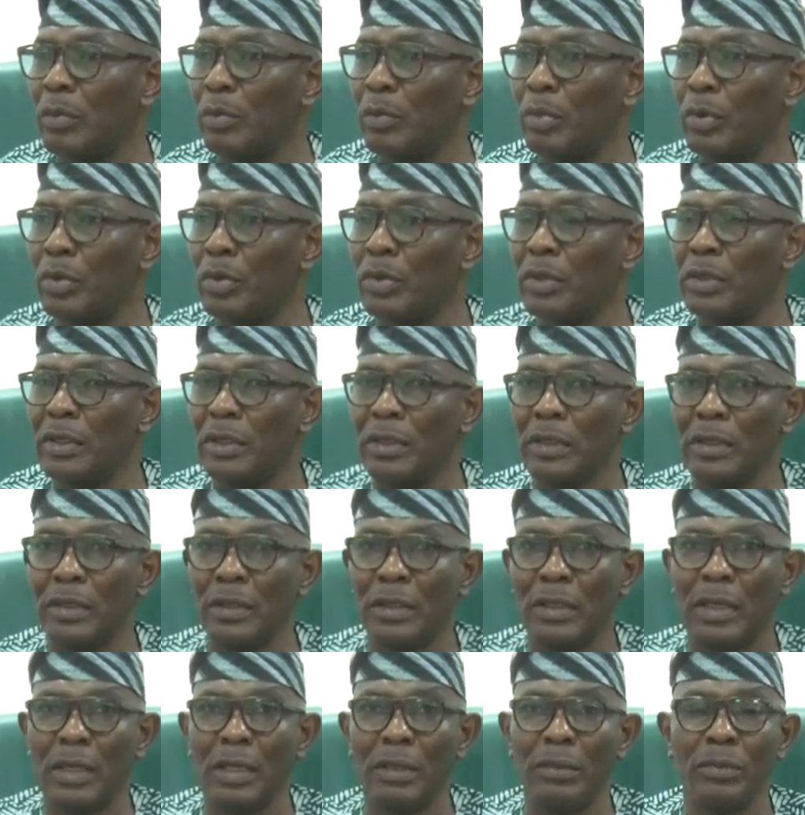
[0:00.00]
both in
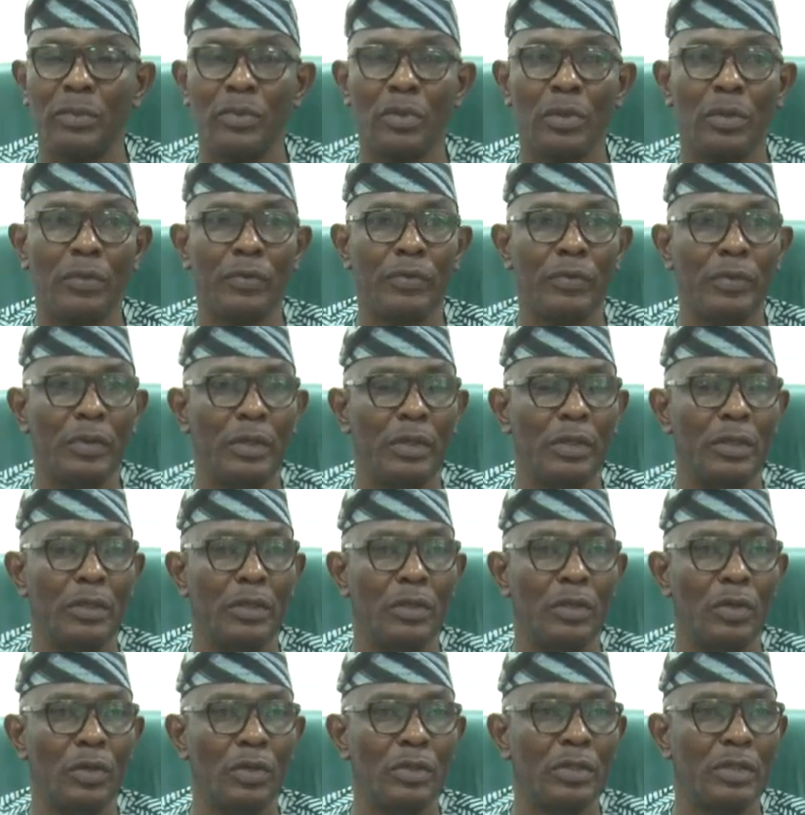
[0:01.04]
terms of
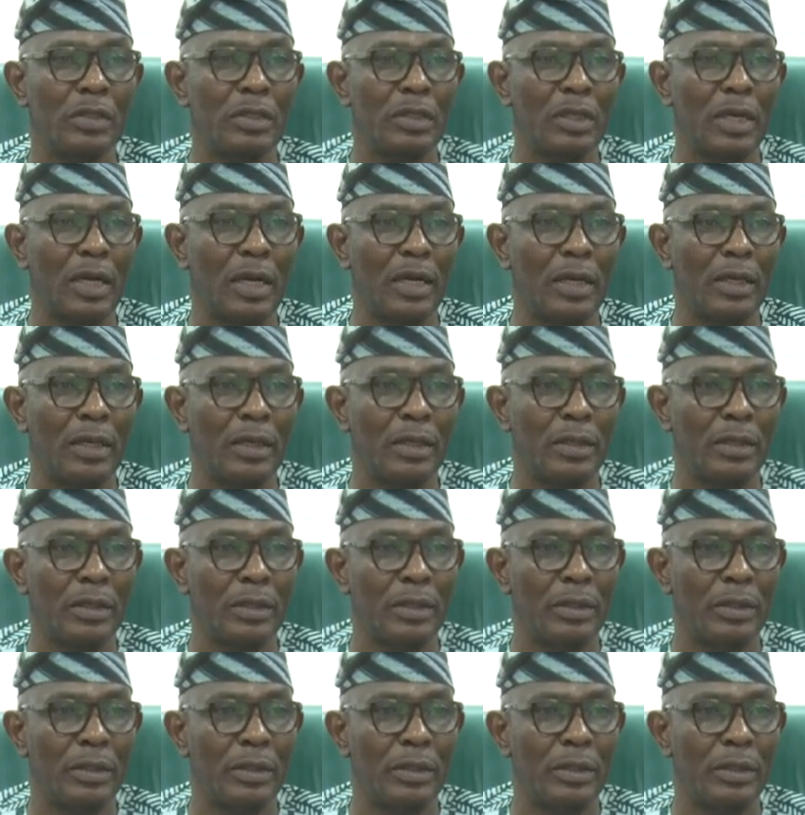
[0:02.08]
industrial